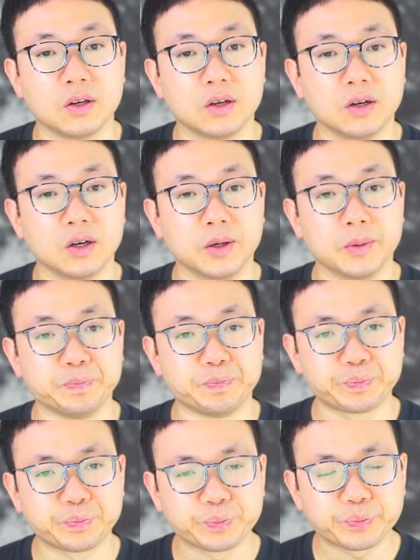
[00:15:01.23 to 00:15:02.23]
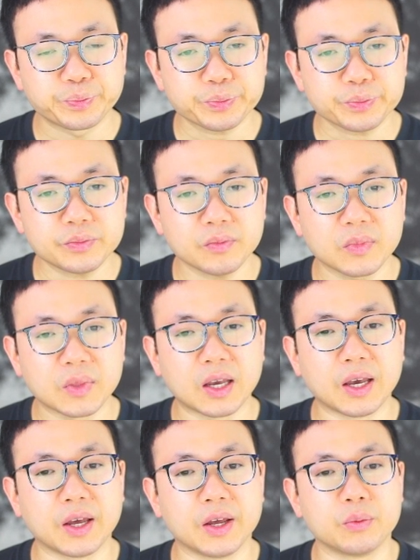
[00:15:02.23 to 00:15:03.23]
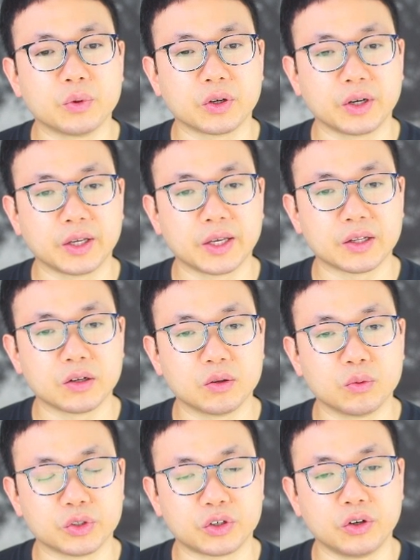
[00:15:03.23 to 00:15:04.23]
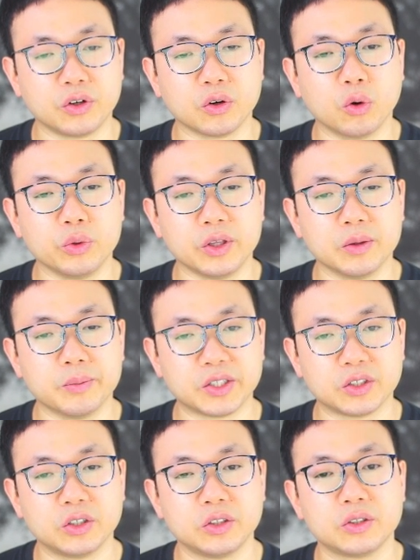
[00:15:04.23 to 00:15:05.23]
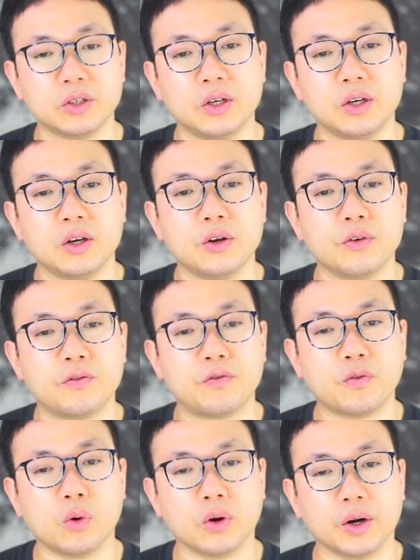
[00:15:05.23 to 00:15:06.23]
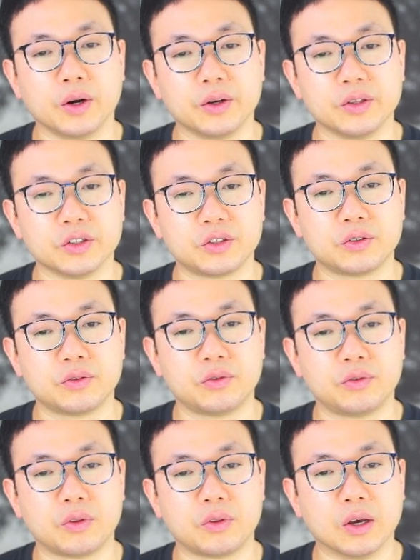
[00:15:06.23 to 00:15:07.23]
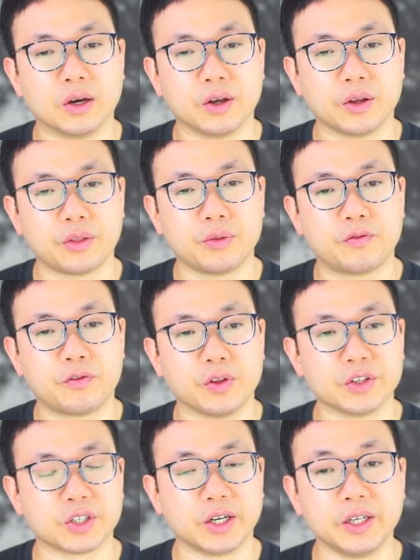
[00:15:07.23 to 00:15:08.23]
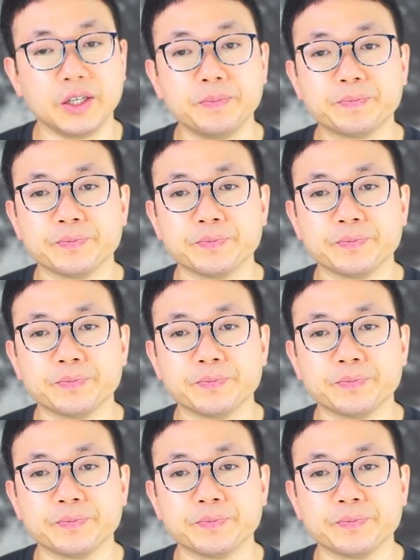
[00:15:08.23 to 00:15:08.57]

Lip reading: and we're going to get return only the messages for this ID.